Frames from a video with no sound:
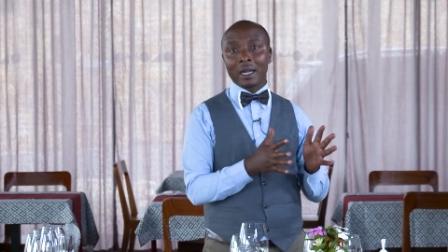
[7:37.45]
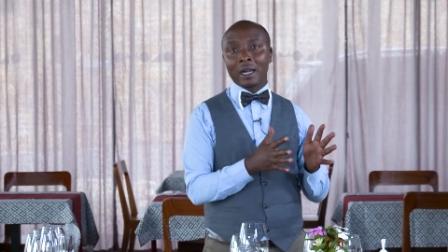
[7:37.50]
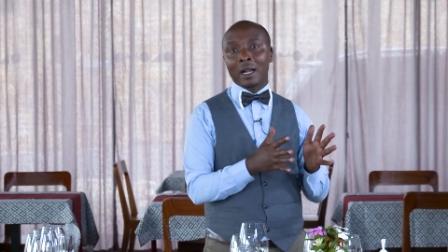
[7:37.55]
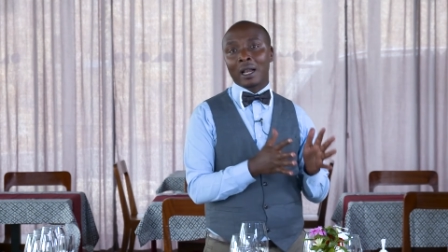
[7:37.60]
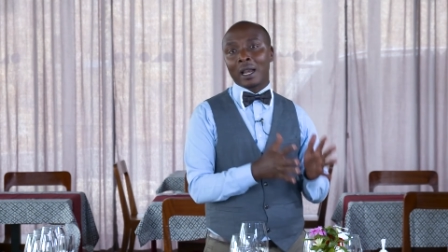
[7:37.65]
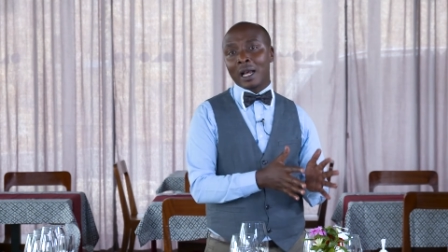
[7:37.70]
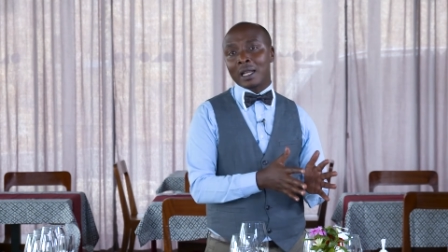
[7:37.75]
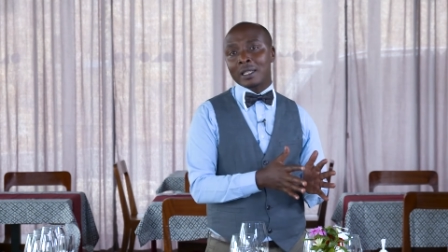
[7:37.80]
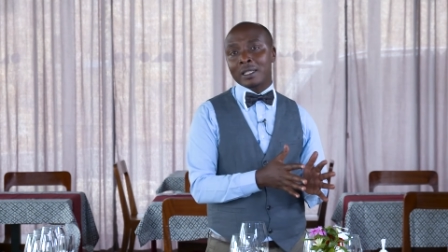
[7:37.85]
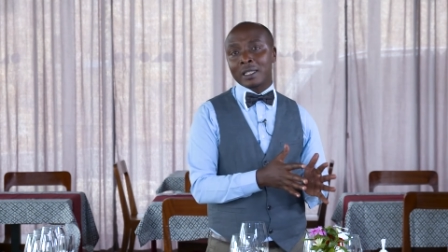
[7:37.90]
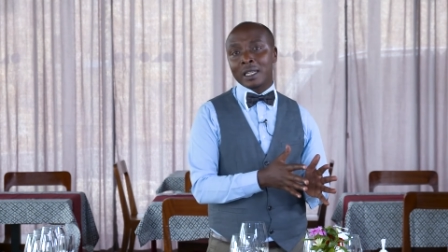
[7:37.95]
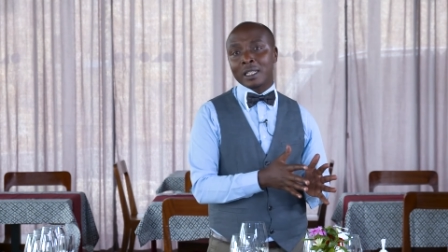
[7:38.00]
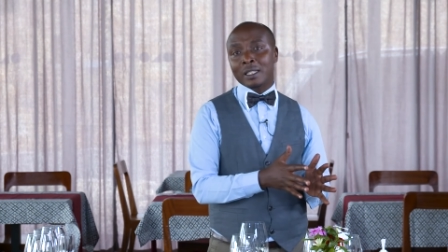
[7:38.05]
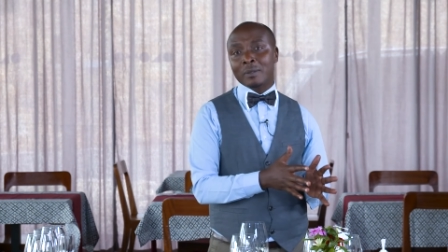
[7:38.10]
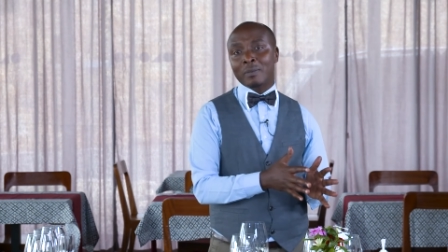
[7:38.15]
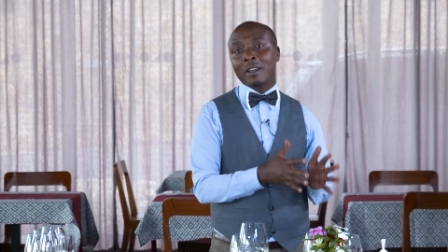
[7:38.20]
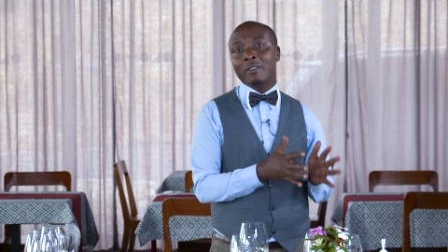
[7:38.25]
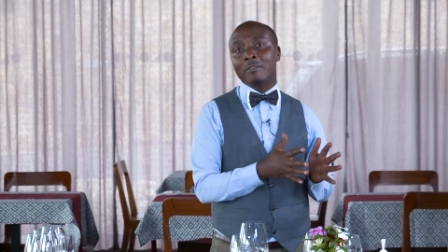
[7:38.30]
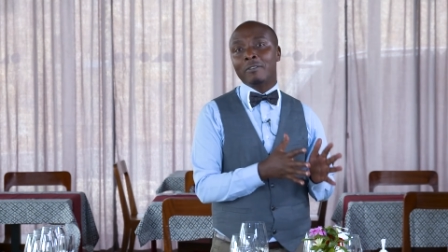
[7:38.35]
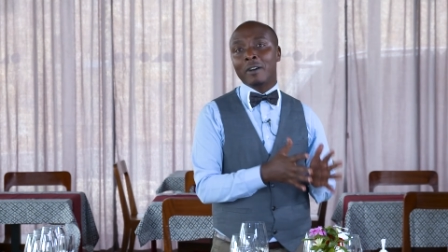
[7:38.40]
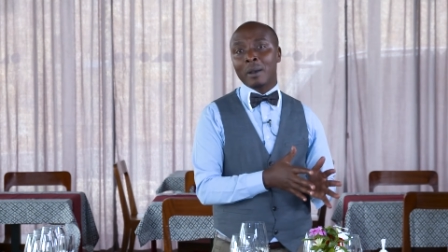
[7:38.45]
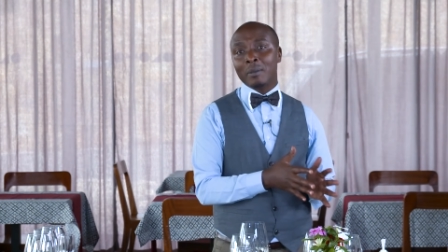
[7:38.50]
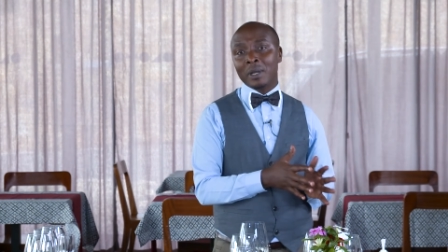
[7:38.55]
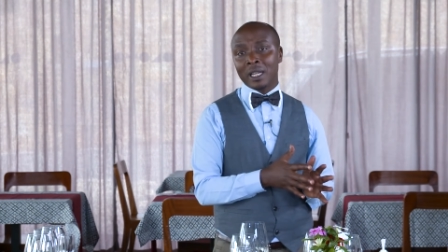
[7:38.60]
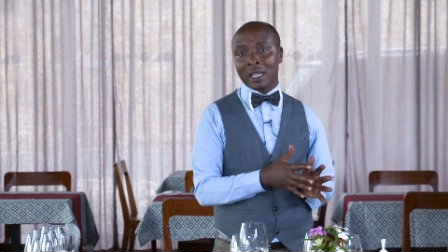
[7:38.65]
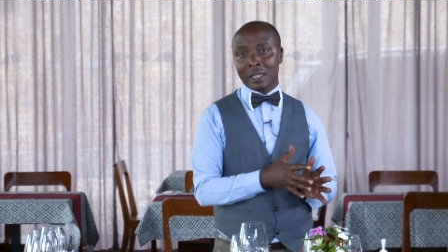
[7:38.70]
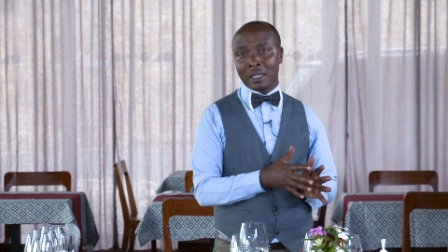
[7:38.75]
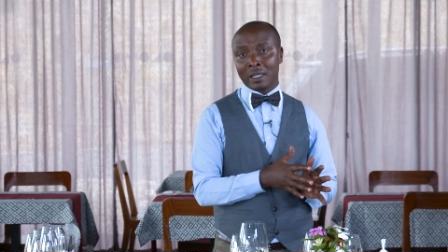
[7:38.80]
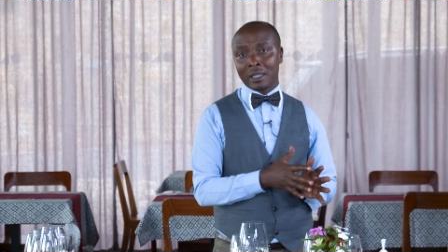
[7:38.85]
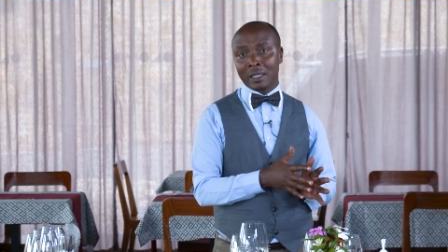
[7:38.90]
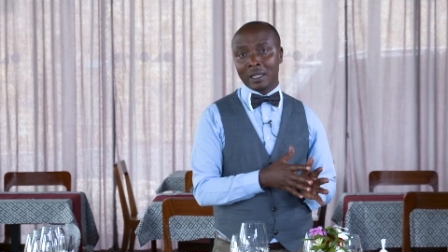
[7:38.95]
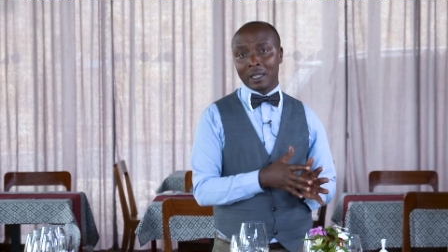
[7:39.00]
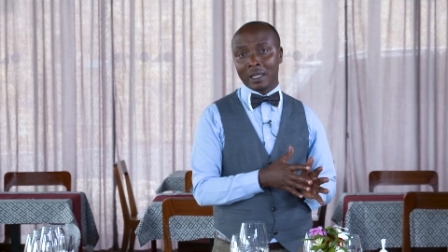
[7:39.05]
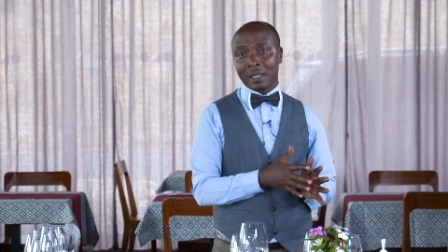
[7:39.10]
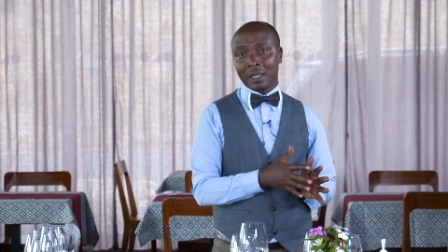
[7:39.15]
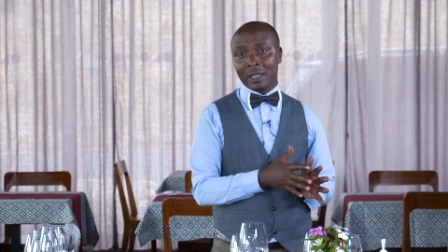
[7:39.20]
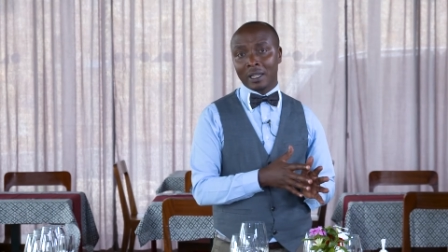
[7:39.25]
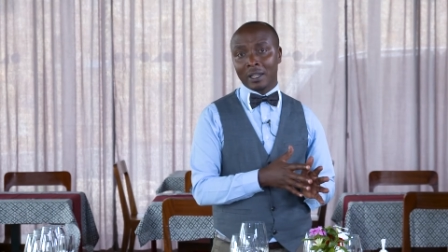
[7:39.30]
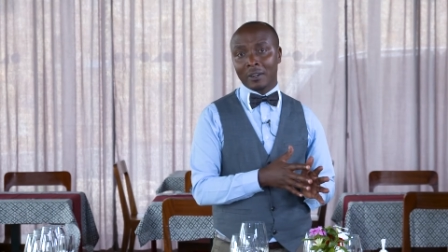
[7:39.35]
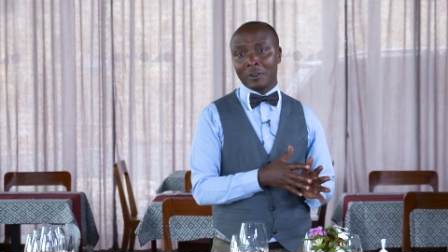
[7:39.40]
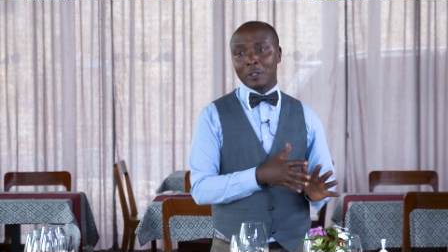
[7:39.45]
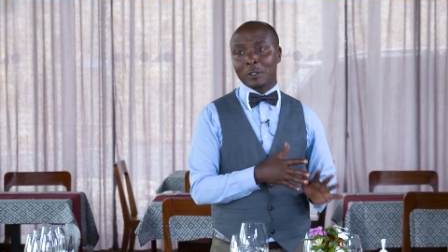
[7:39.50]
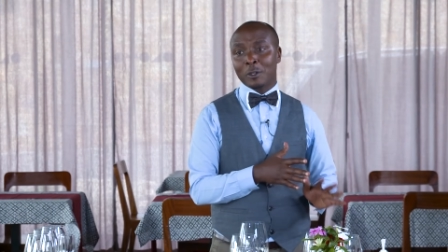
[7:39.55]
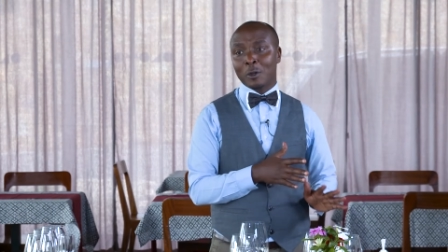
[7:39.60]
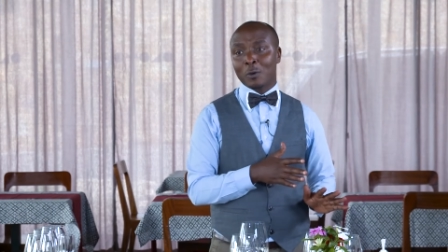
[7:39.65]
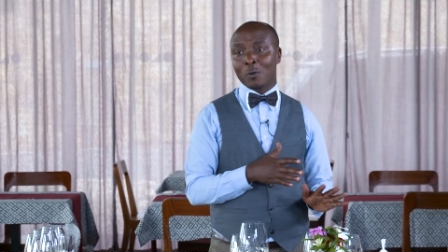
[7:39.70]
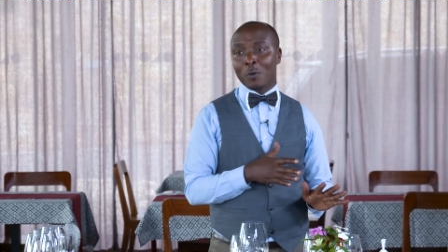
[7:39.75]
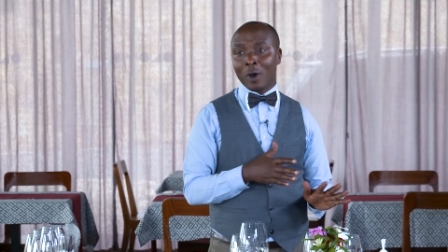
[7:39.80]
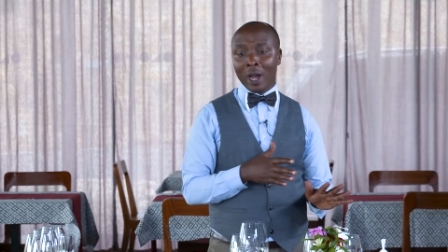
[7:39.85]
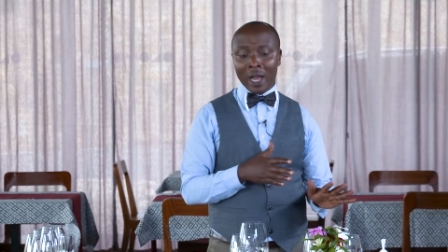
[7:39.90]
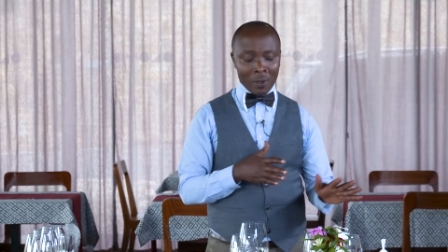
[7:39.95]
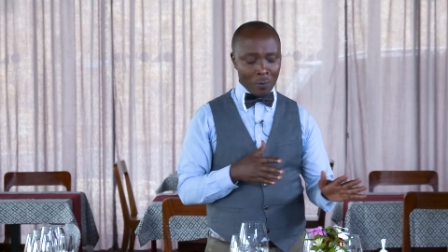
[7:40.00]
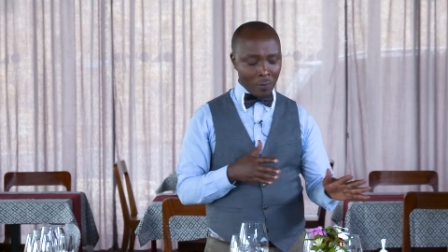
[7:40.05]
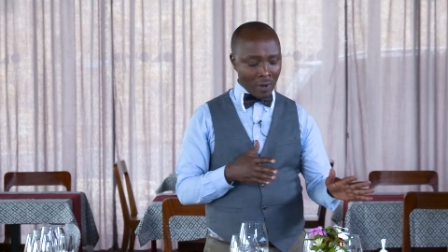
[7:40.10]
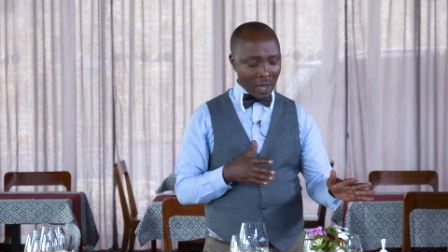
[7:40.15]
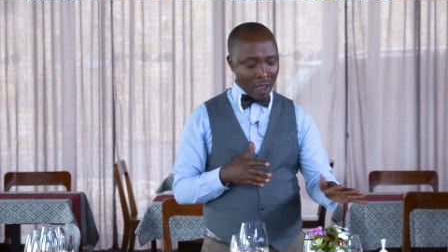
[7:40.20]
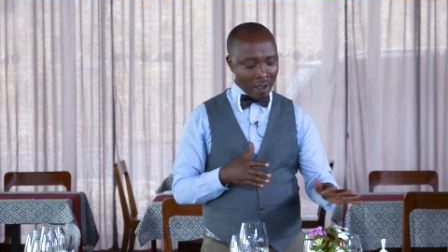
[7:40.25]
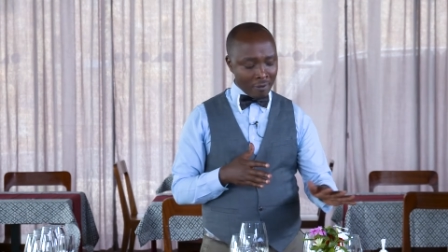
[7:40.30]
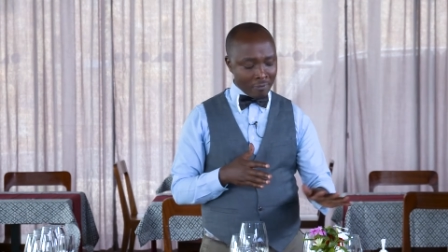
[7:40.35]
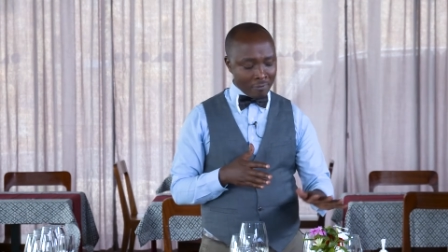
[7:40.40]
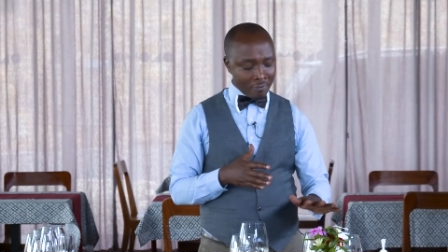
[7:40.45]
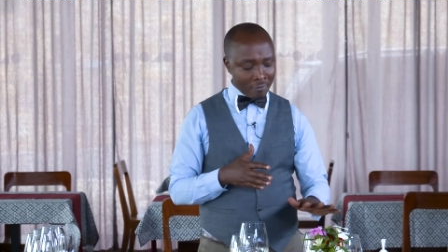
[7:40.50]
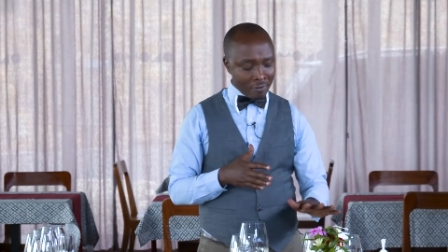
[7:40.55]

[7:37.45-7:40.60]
glasses by family. Reason why we have